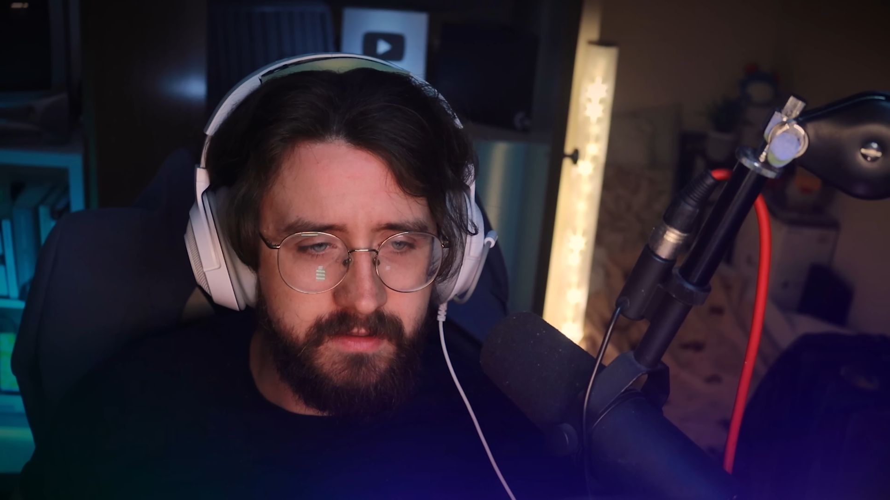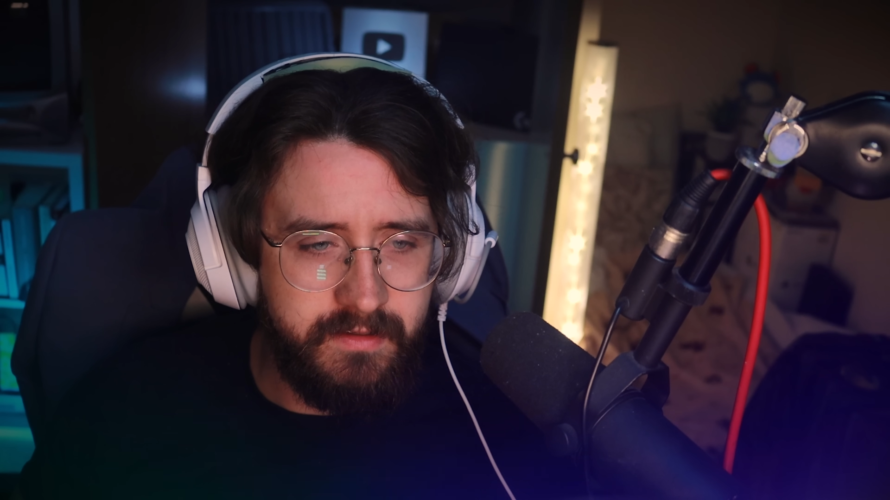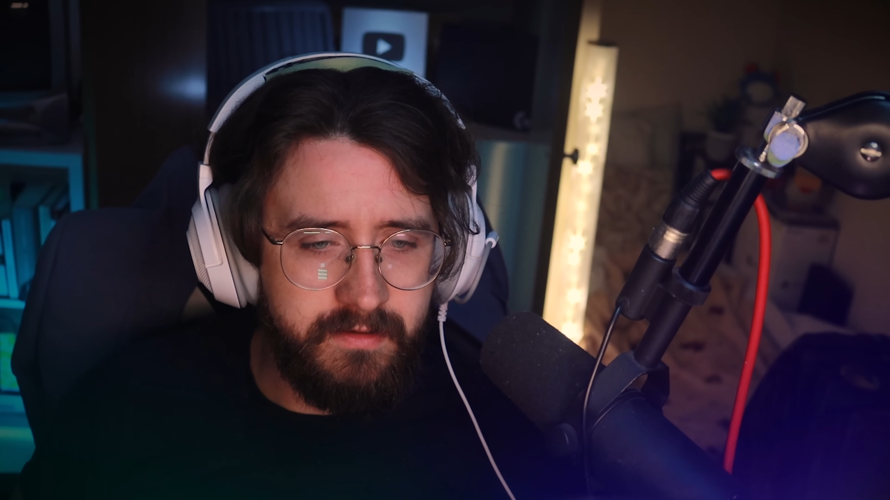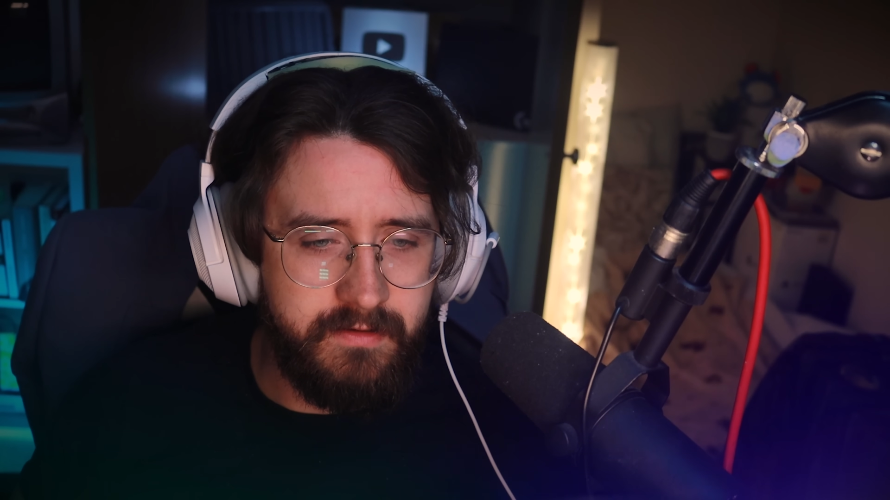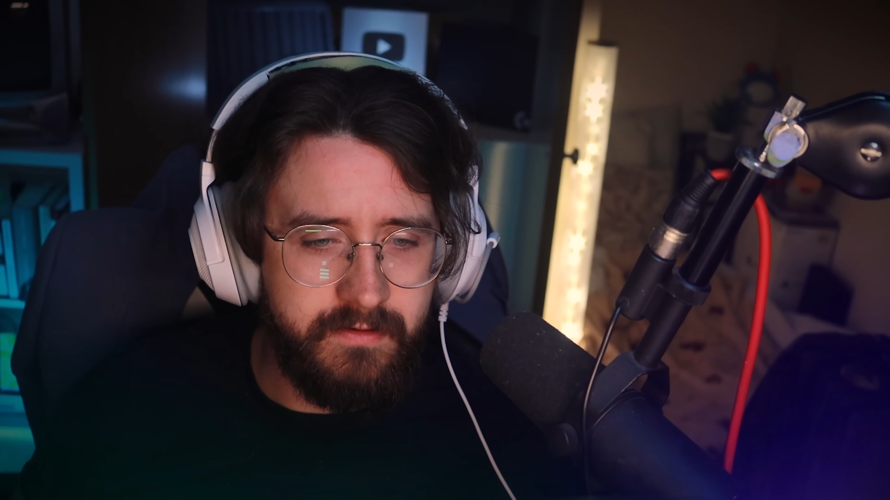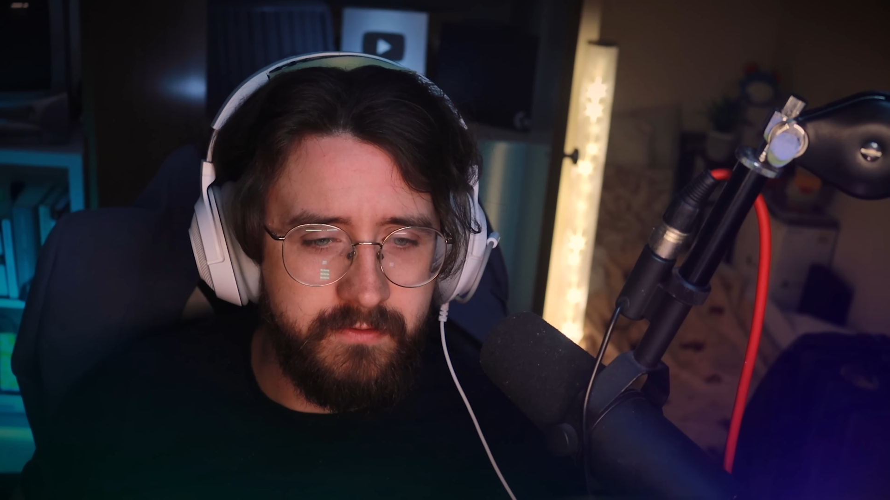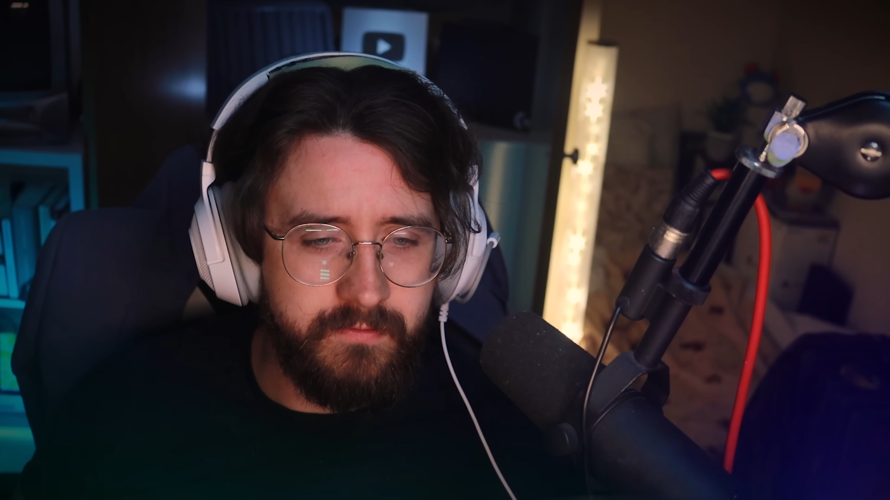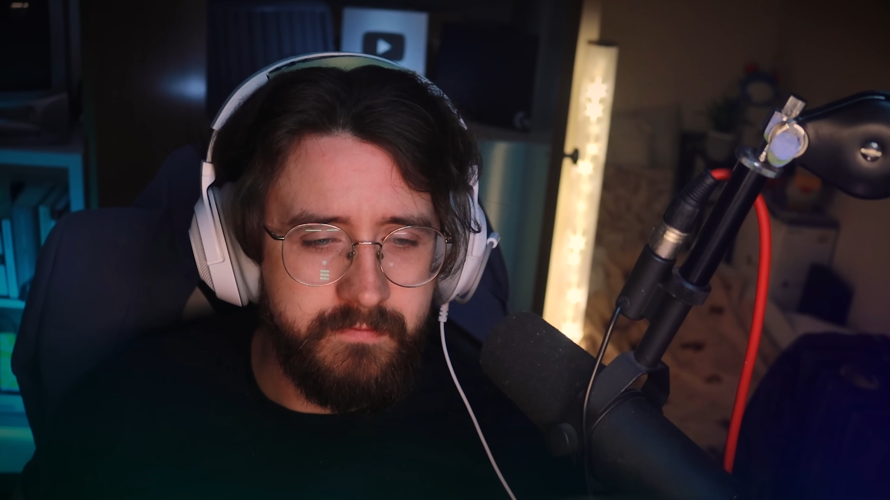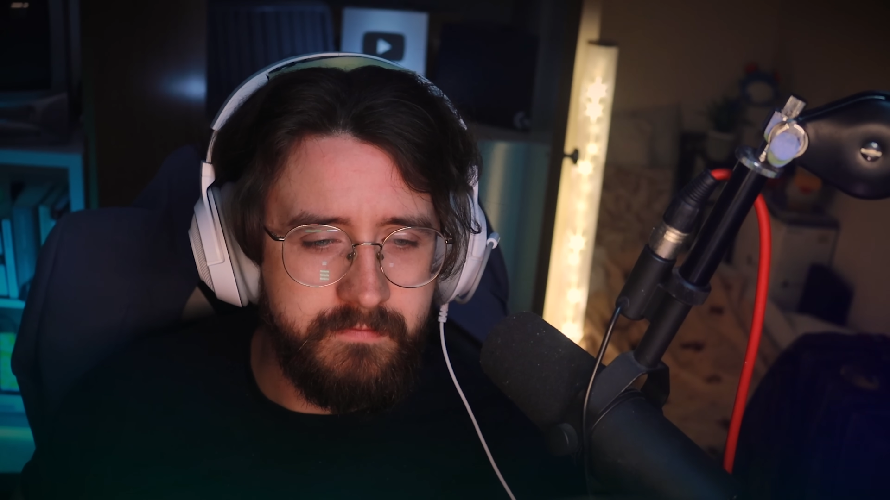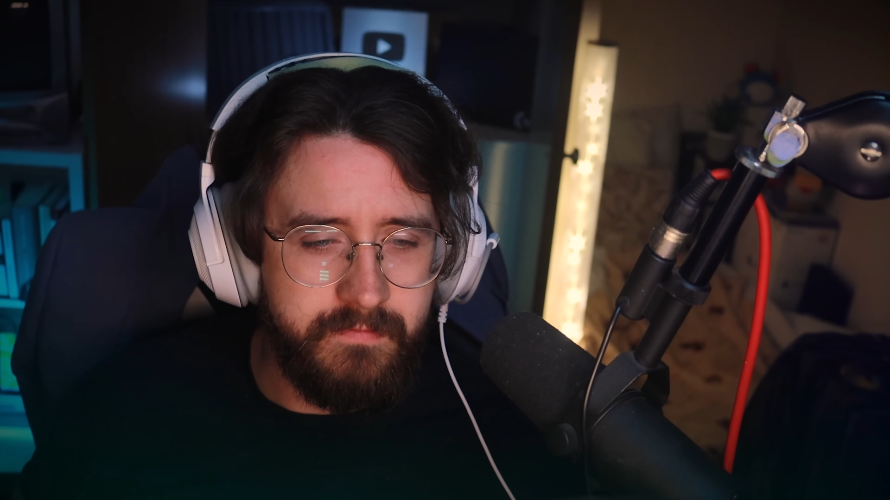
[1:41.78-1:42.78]

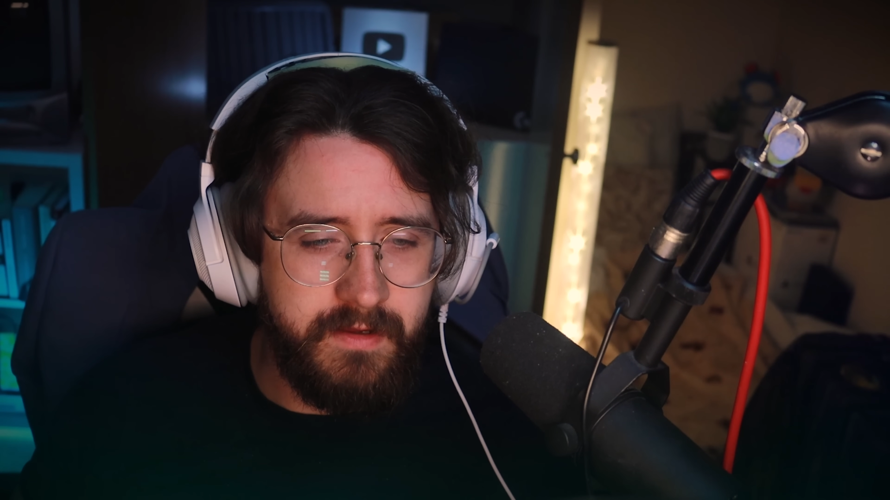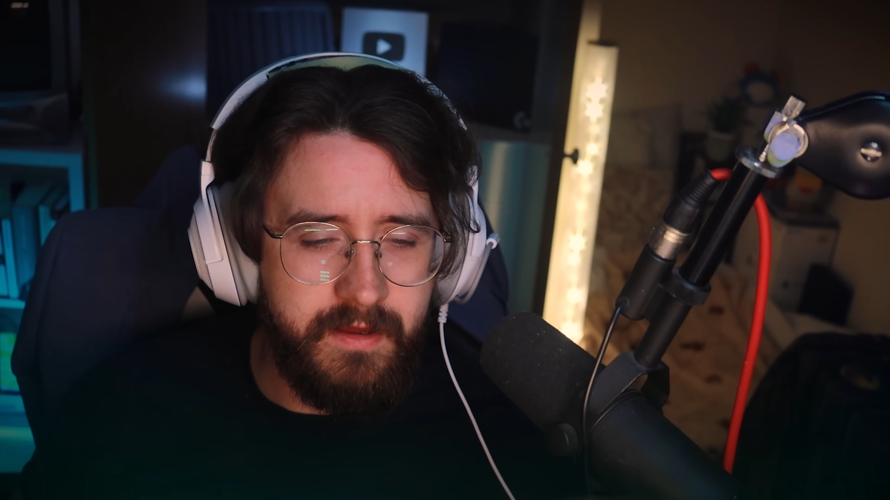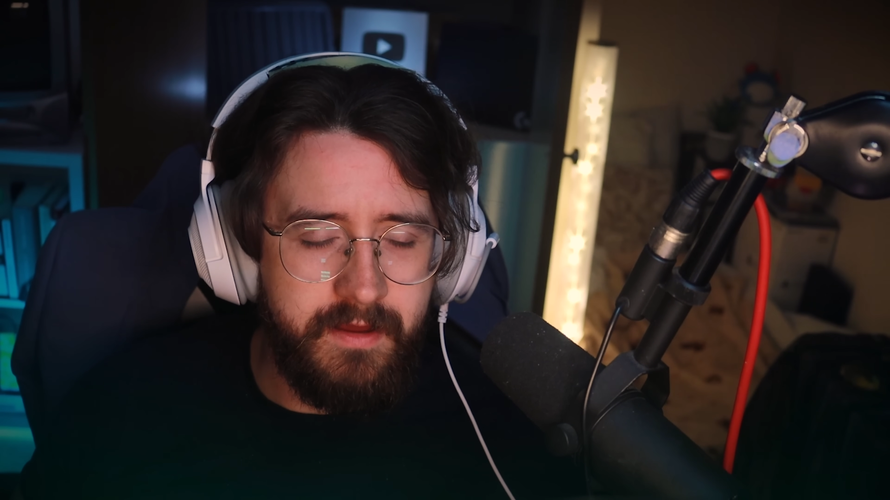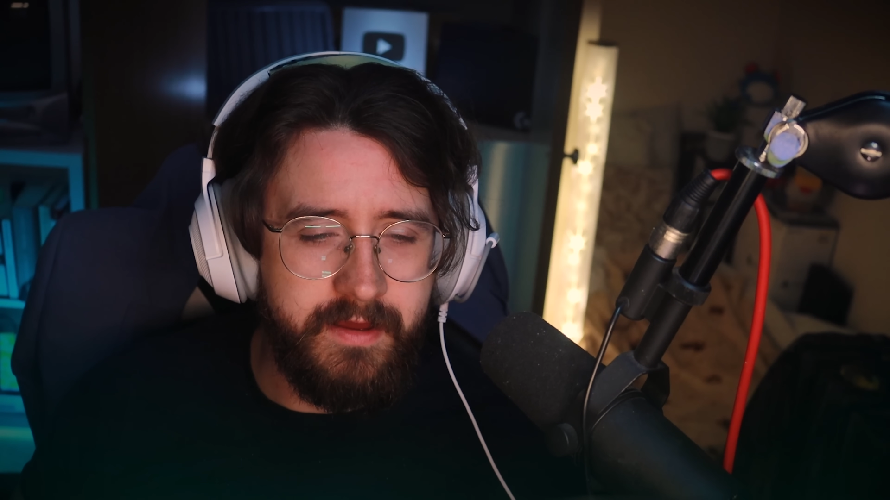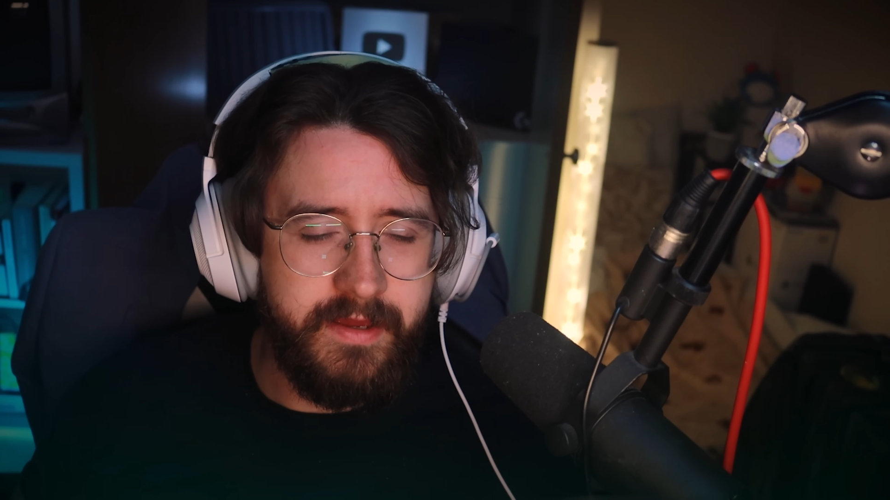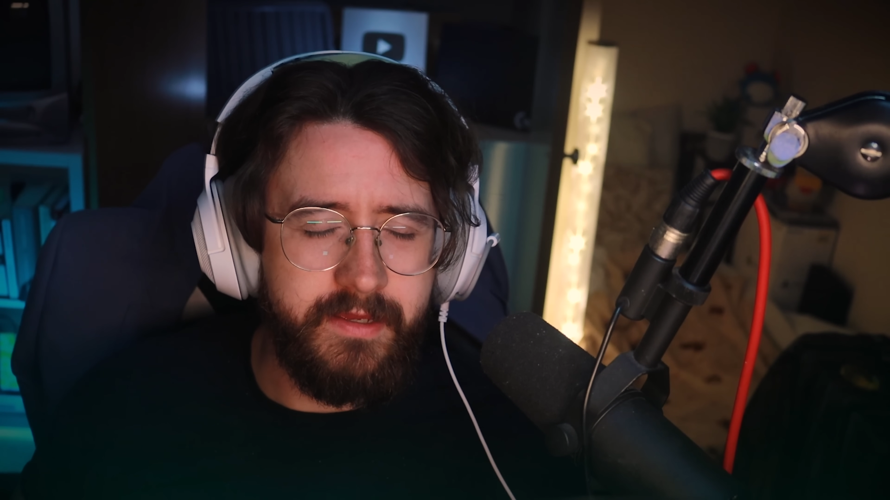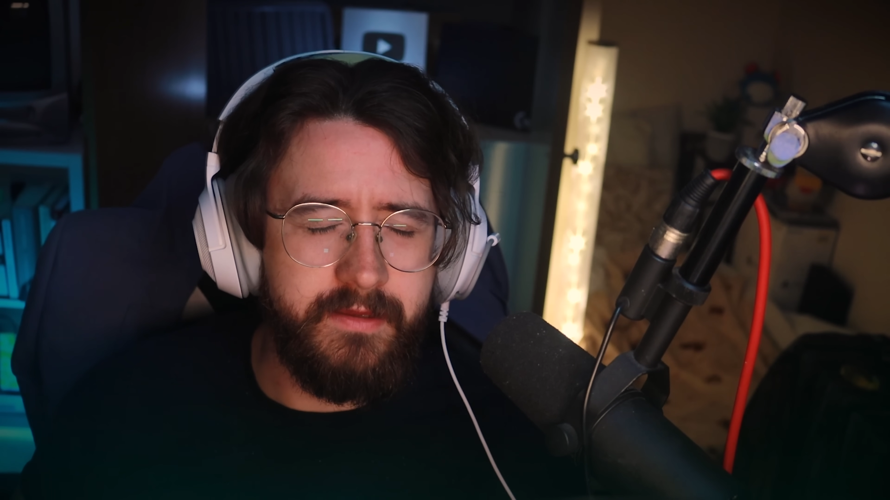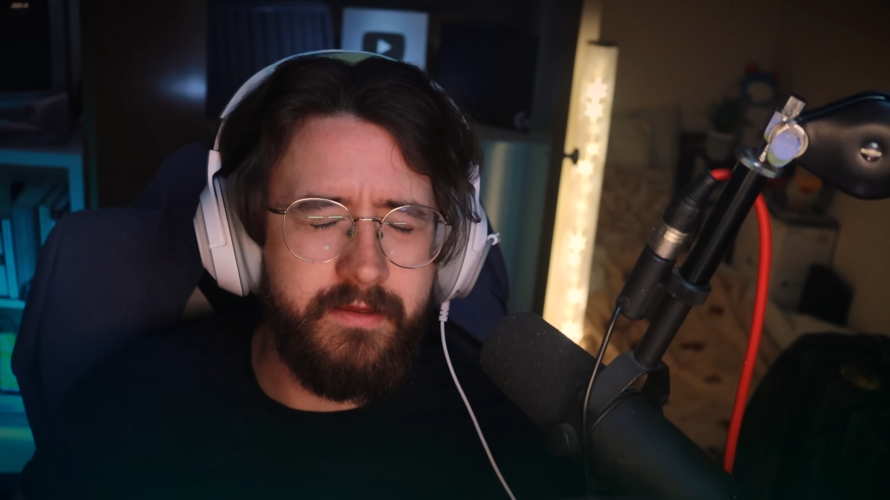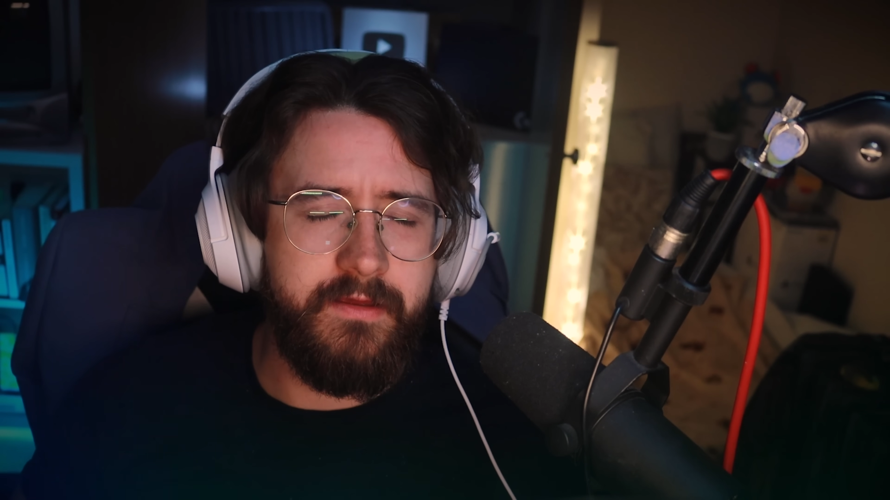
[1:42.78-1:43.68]
Oh my